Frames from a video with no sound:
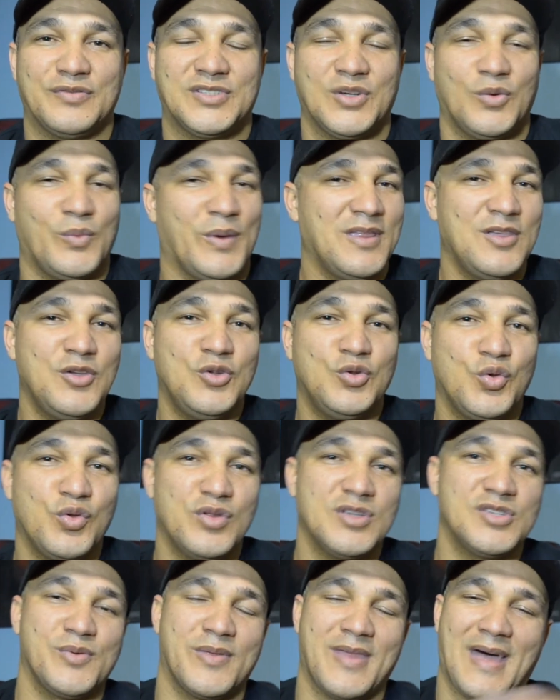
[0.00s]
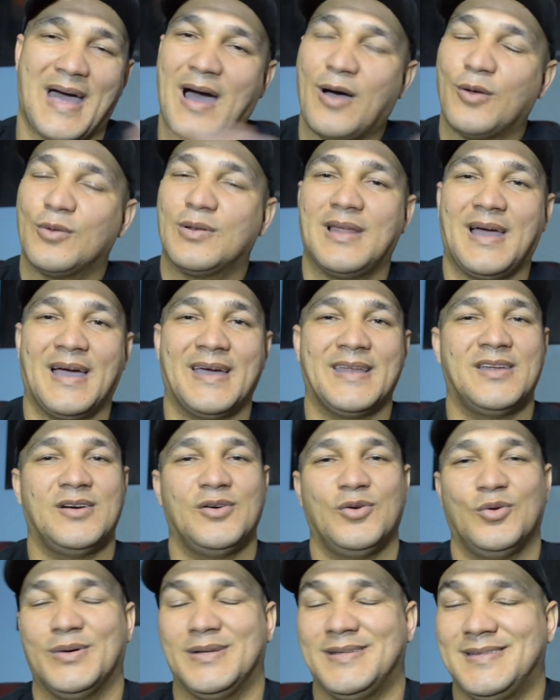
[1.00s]
So whether you do this with an
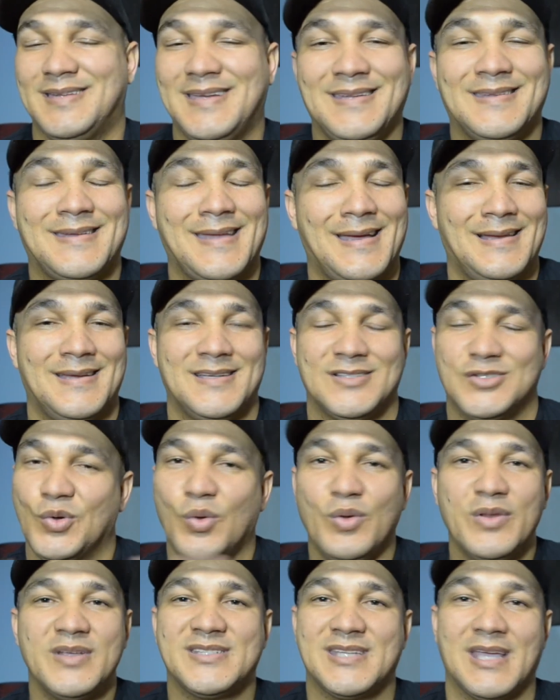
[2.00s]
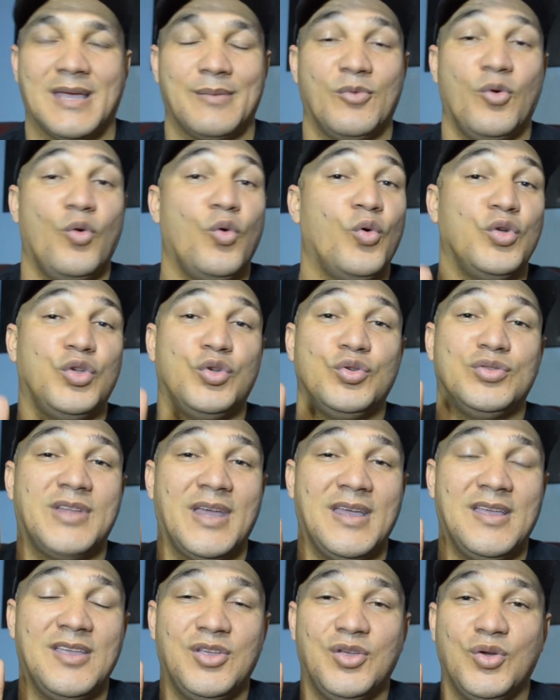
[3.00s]
outliner or a detailer, it's all the same. Or you
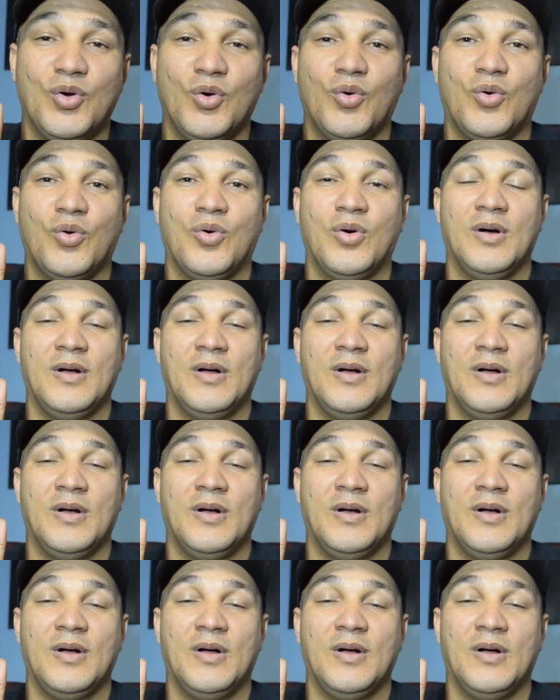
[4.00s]
take your